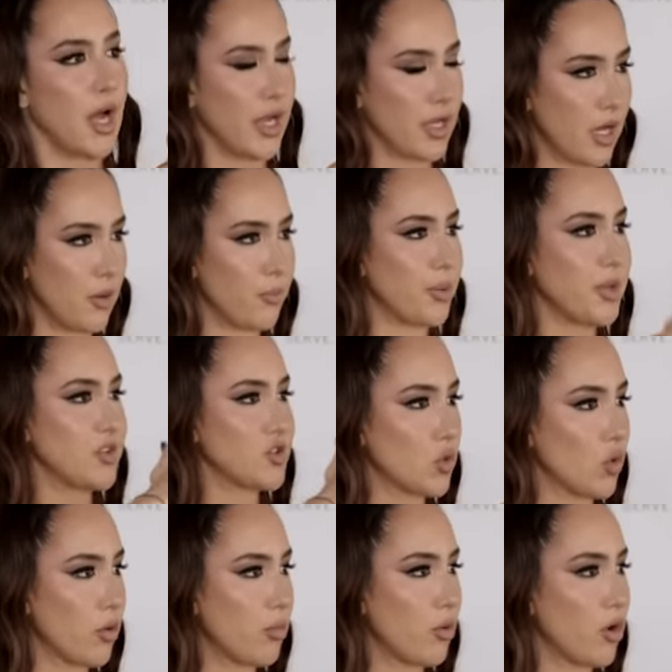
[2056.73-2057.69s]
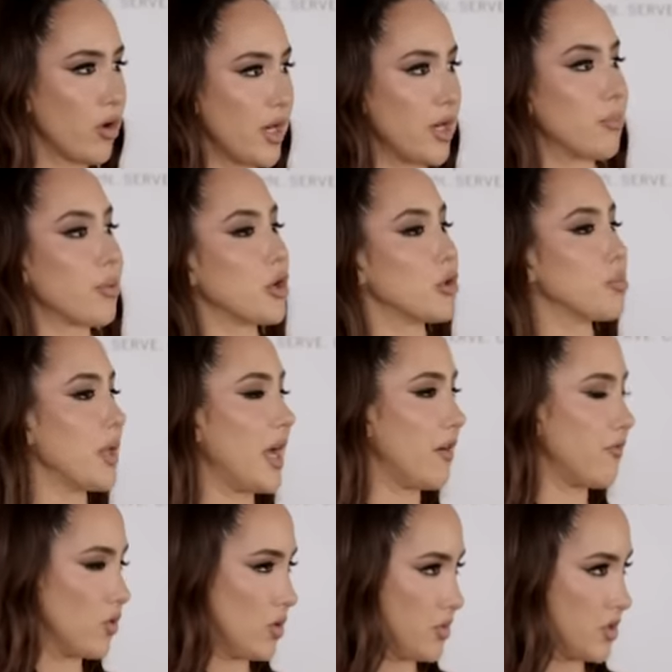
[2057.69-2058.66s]
a company scoreboard, and a per
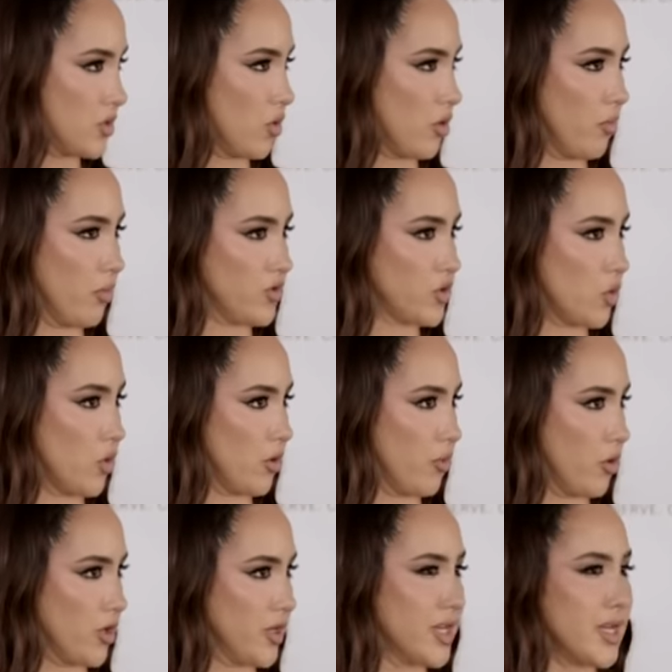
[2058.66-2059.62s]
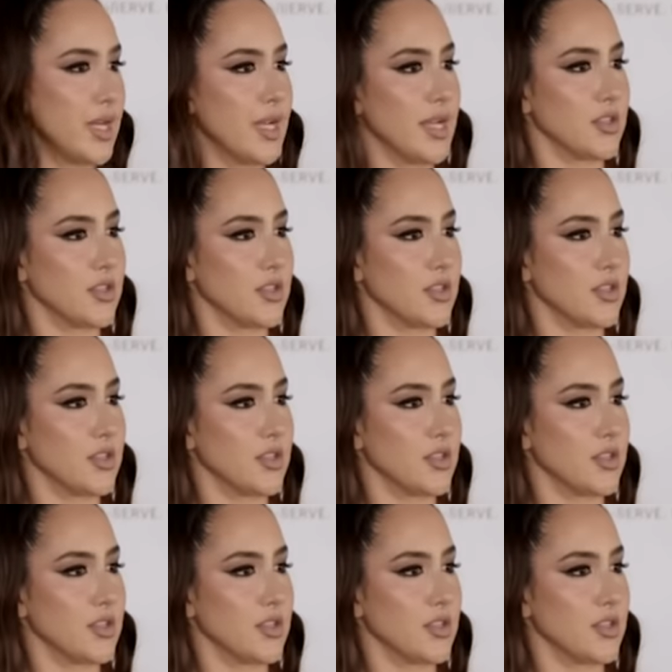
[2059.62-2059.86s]
platform score- scoreboard.